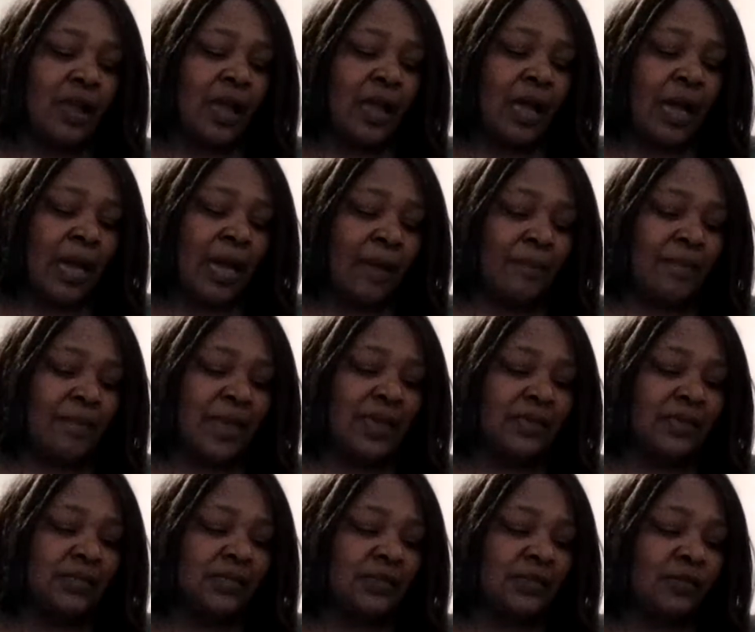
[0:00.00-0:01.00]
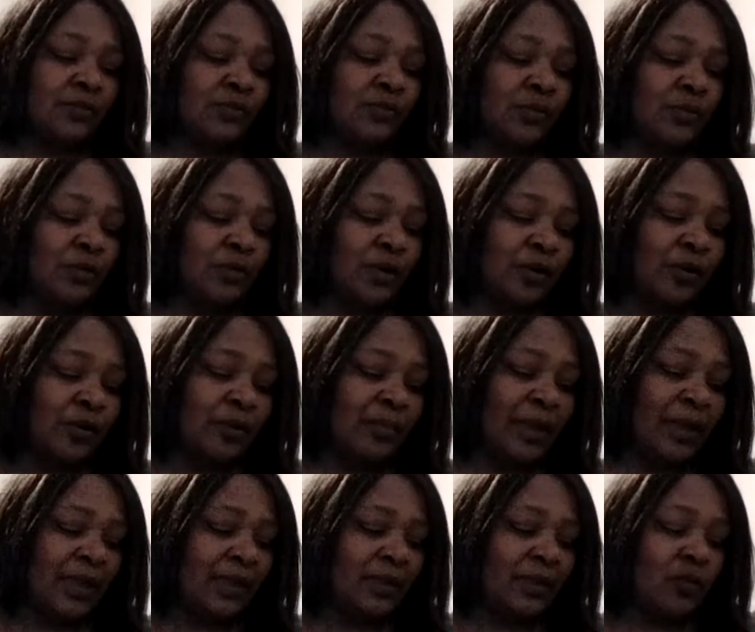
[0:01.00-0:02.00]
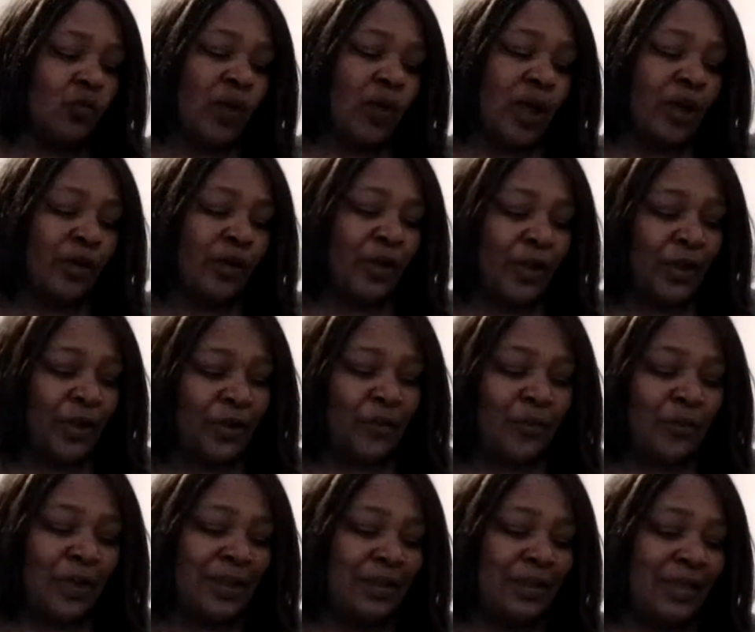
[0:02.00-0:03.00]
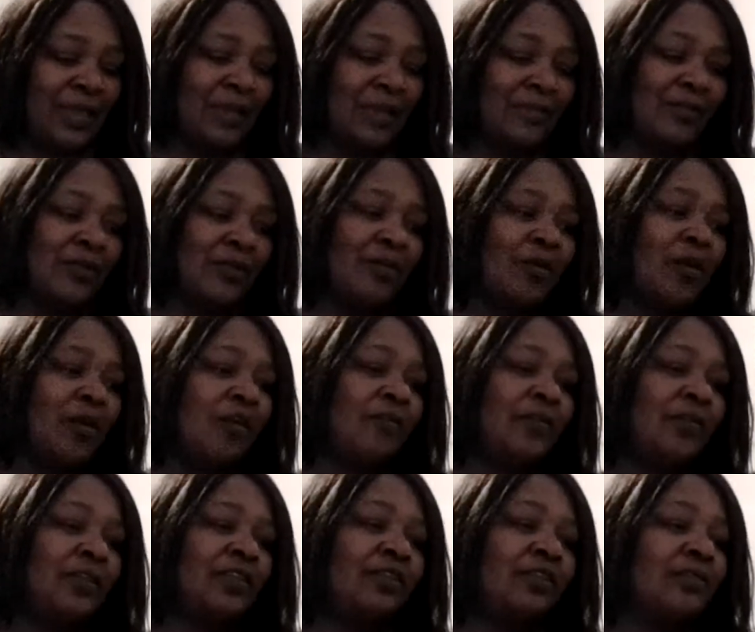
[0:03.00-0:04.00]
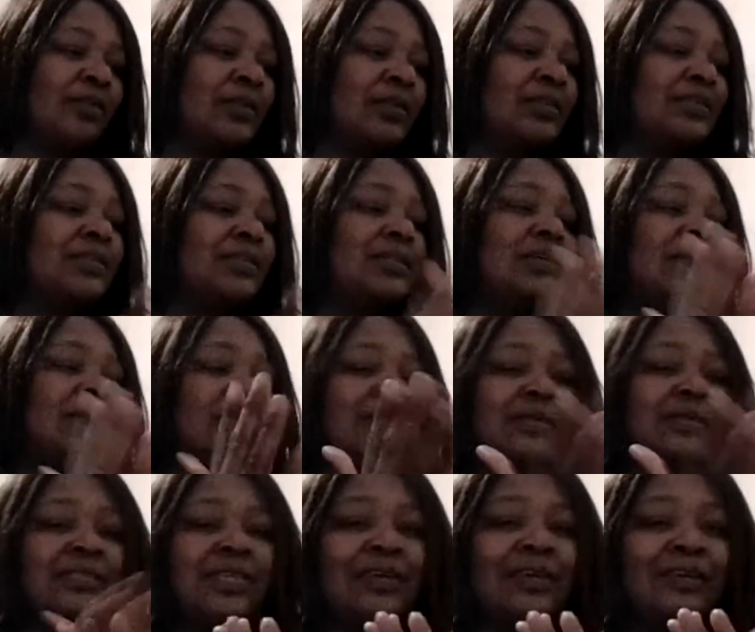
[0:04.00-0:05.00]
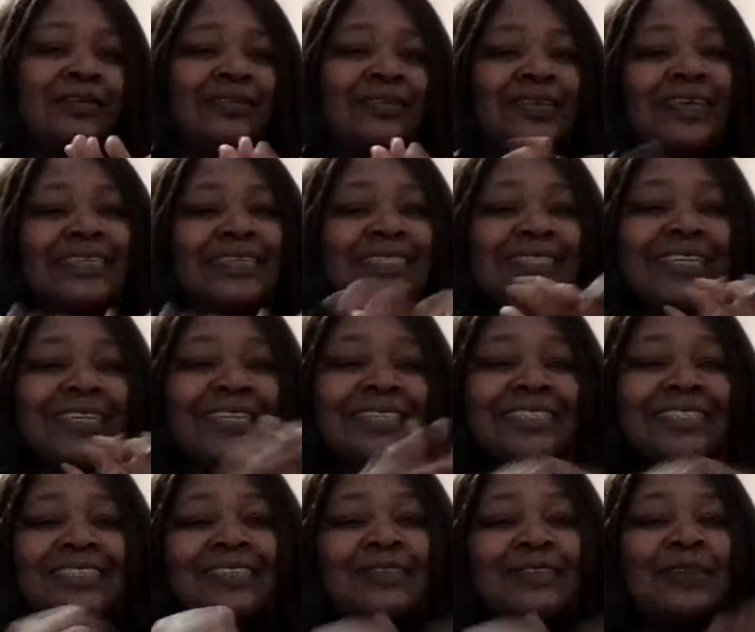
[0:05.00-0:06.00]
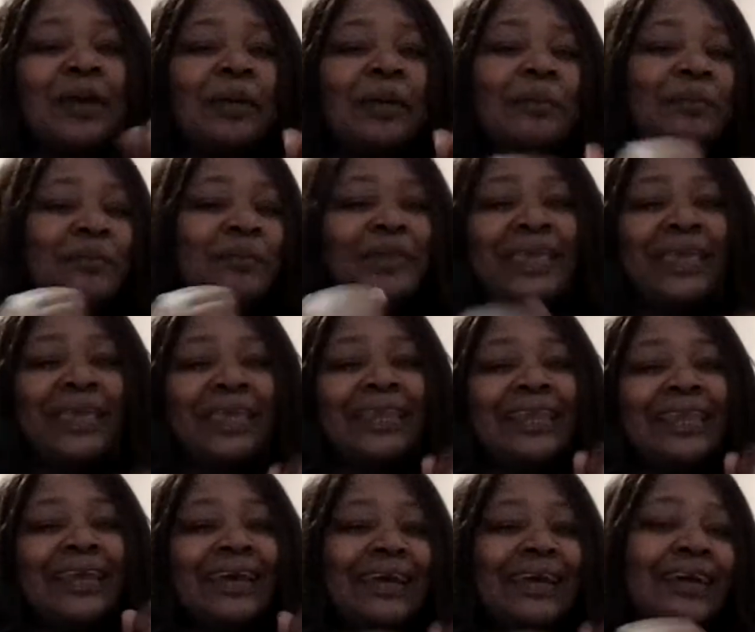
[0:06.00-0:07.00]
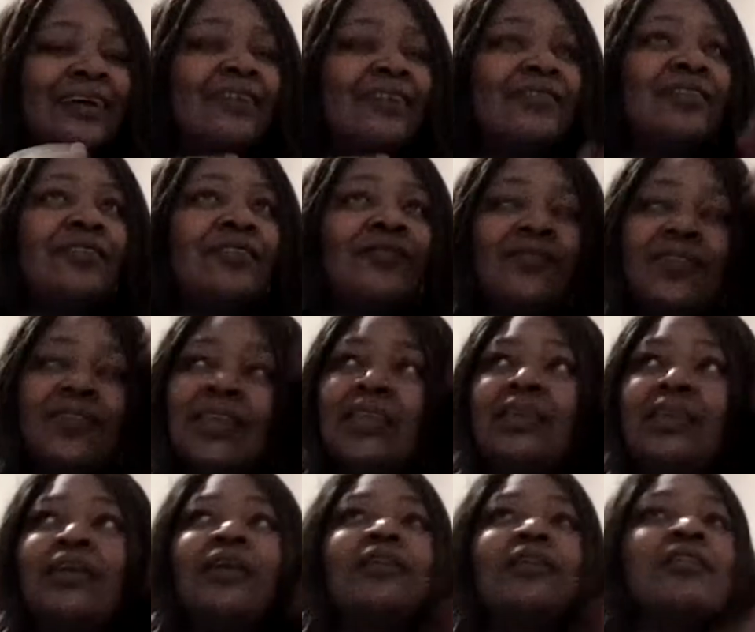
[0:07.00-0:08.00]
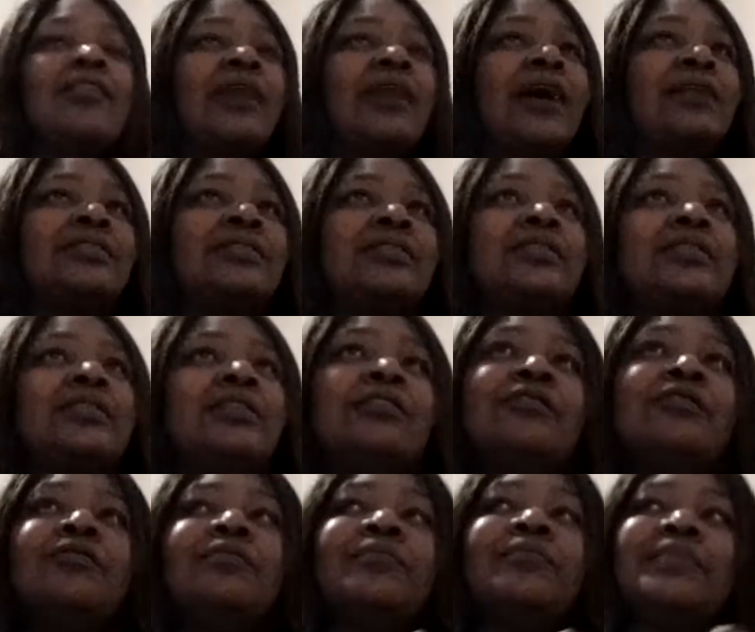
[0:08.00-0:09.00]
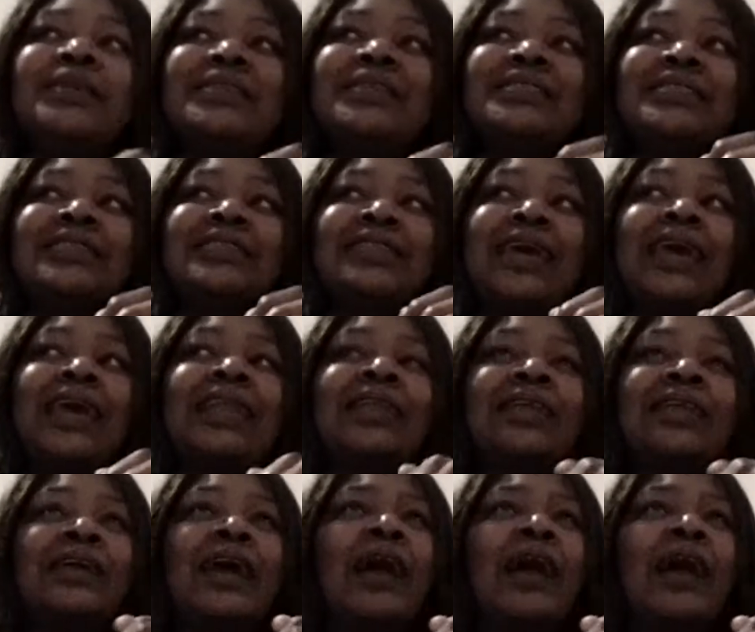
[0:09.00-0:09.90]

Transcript: I may still root her. Might get a wild hair one day when I'm off and do it. So let's get into the meat of the video. That's little Miss Natalie.